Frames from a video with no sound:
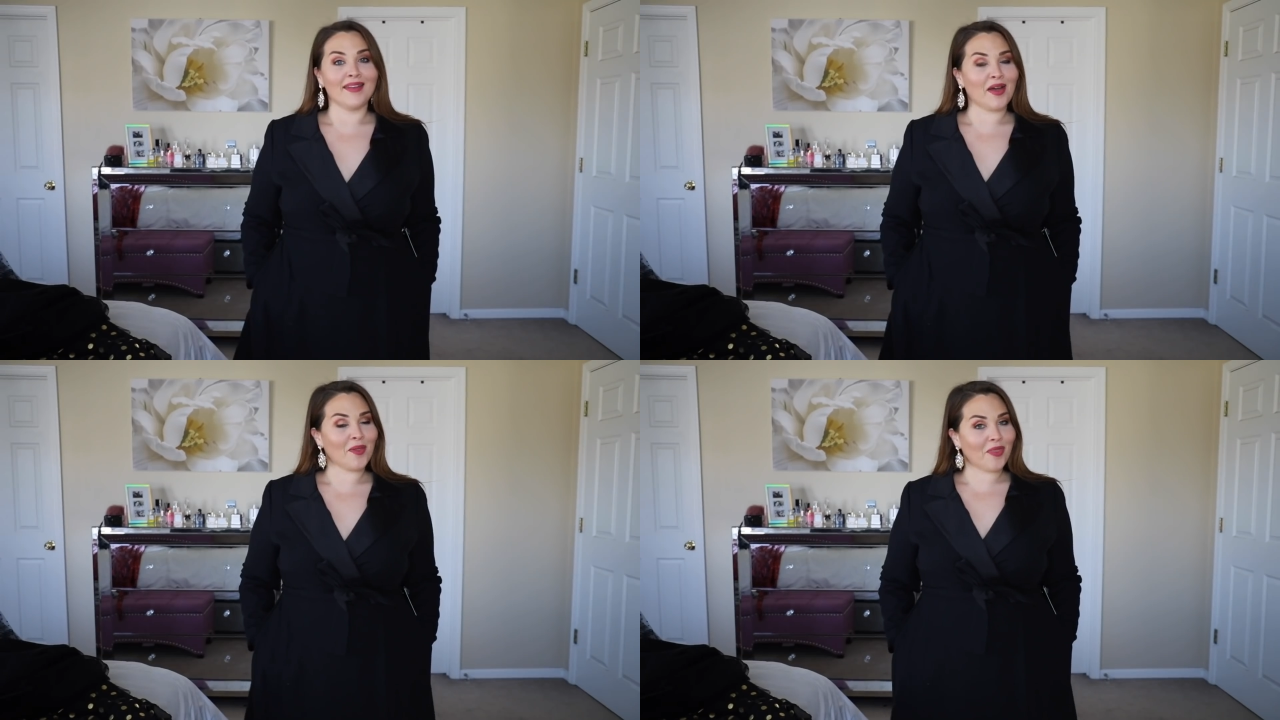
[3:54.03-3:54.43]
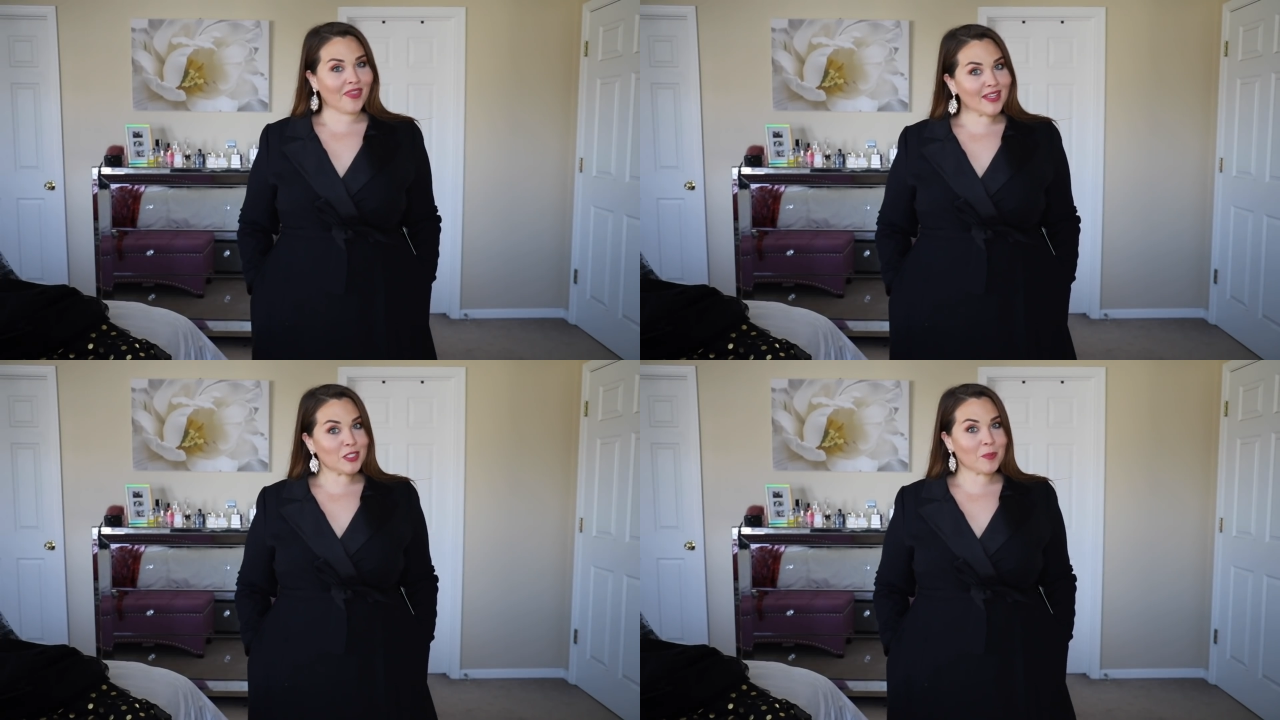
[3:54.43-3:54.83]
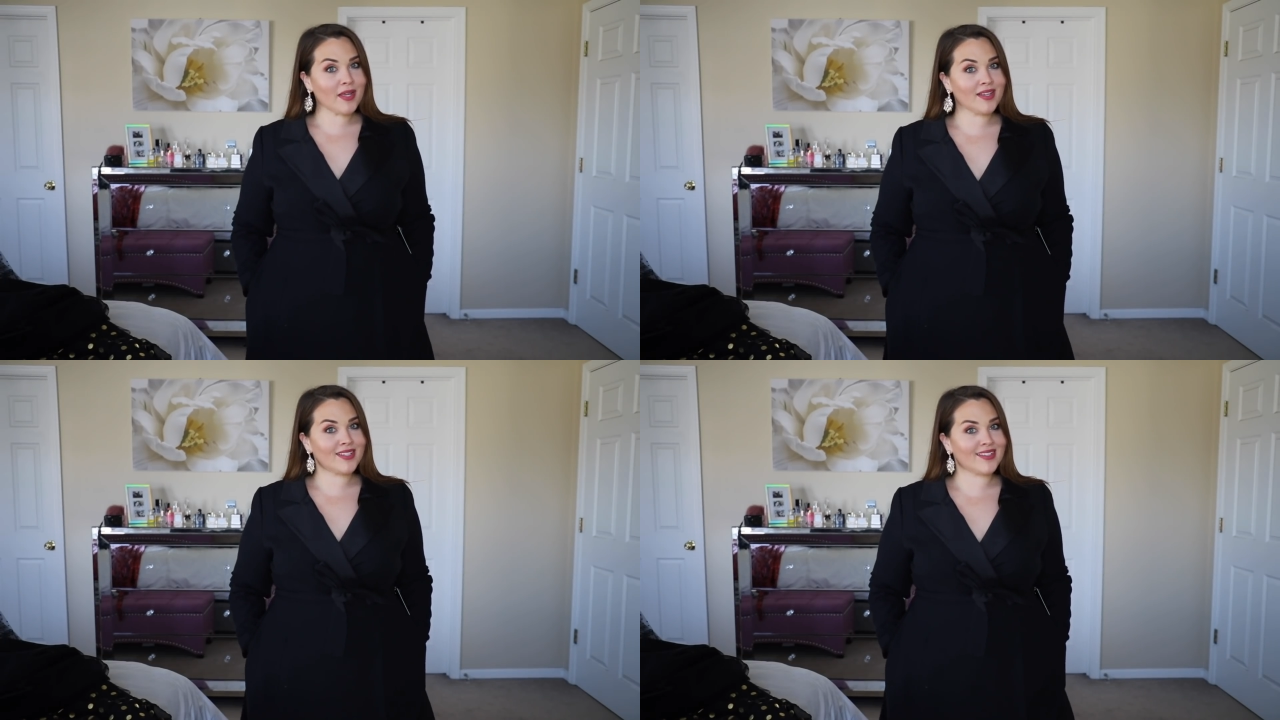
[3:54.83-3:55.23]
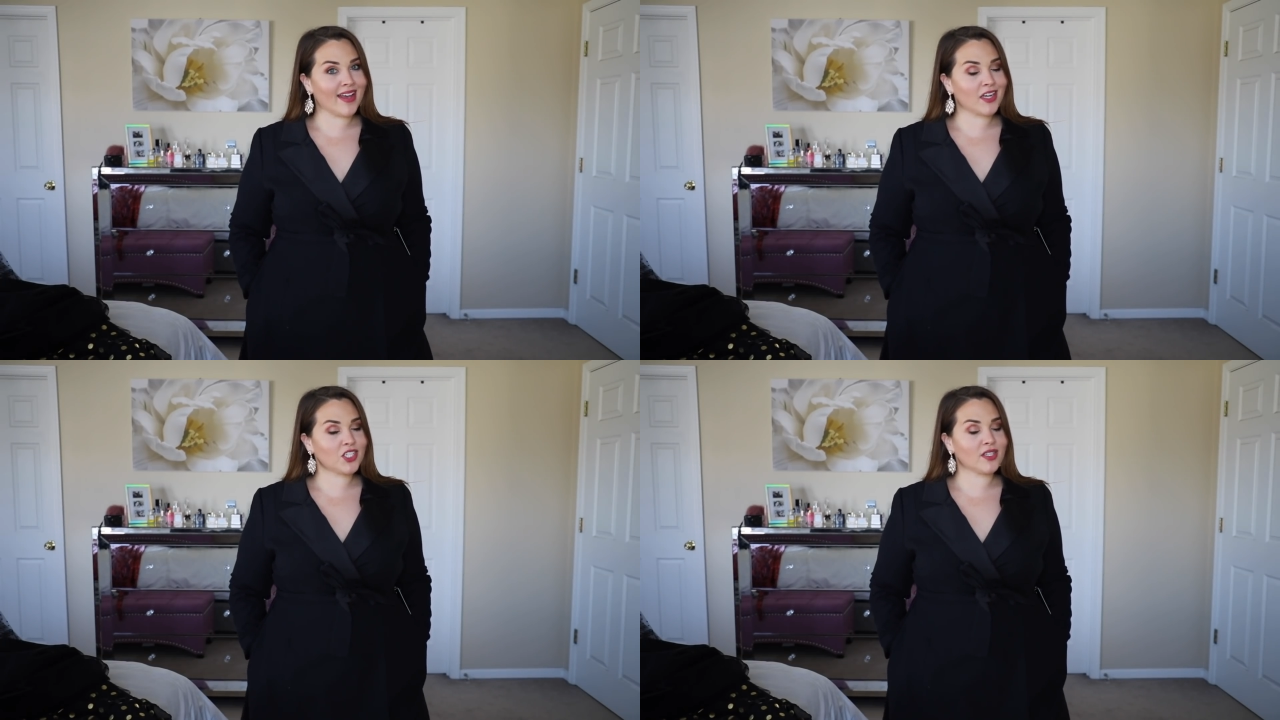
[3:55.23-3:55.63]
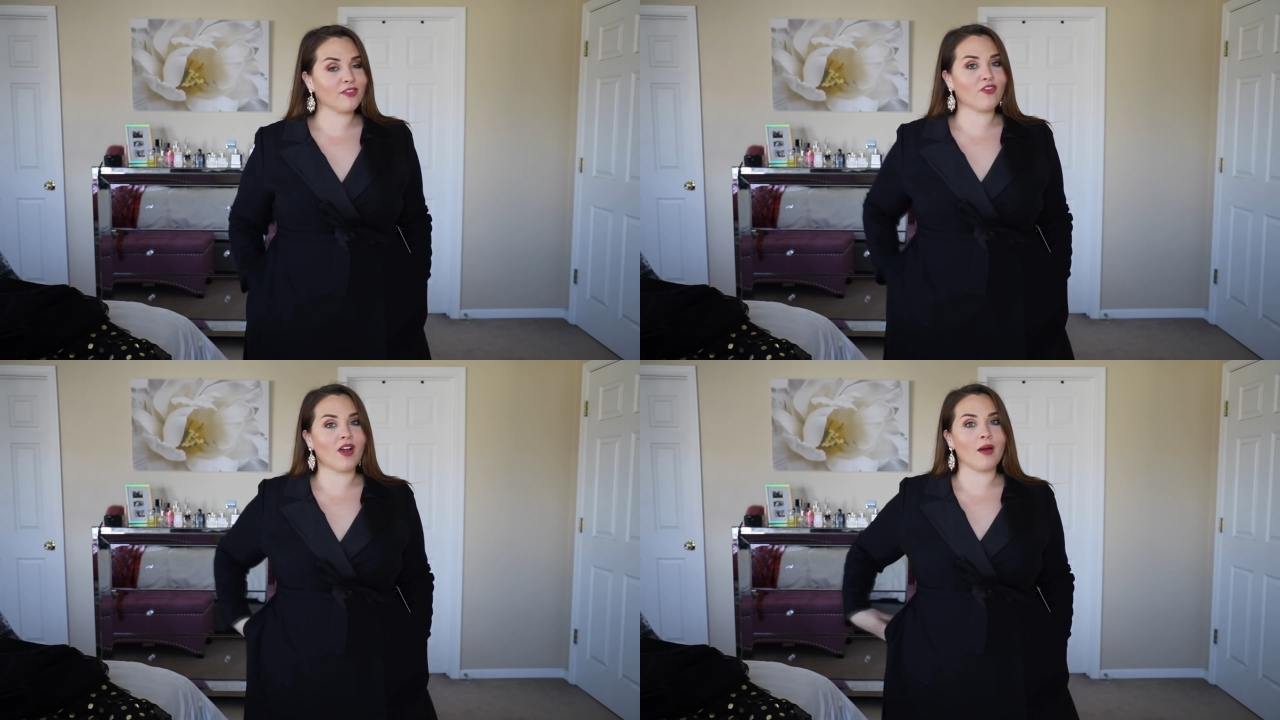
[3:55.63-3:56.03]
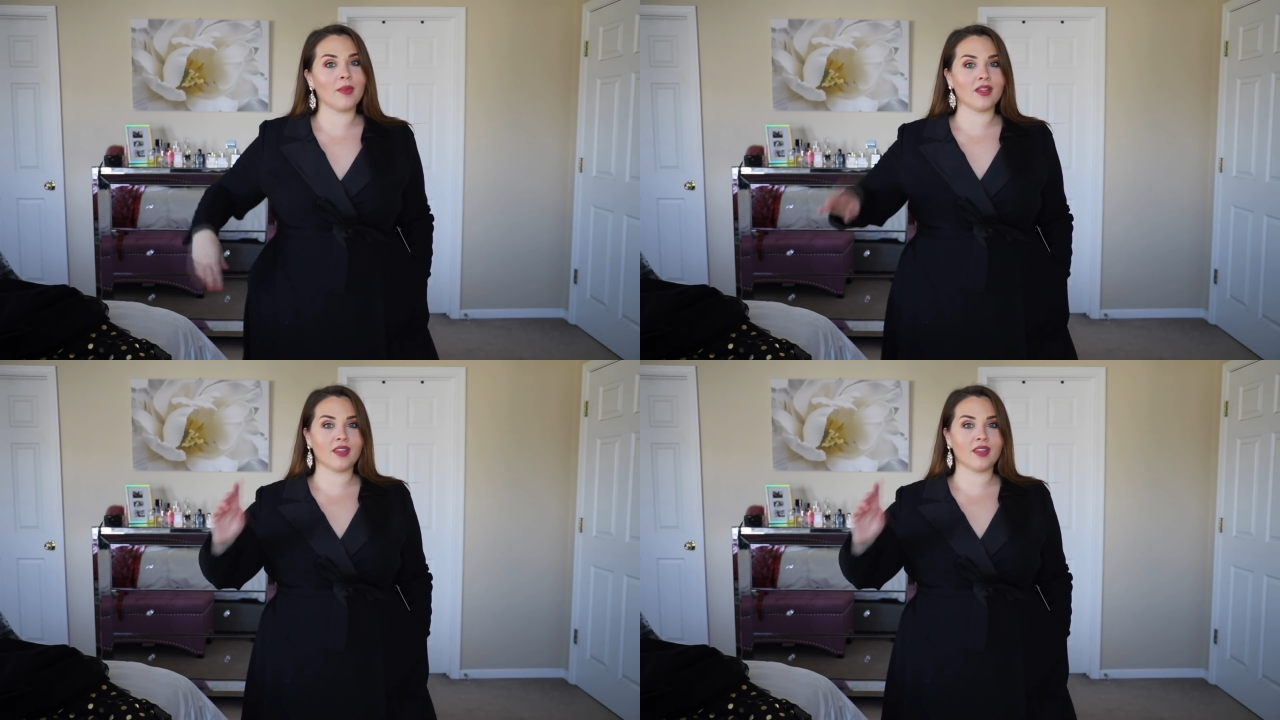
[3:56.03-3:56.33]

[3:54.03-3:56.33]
Now this piece is actually from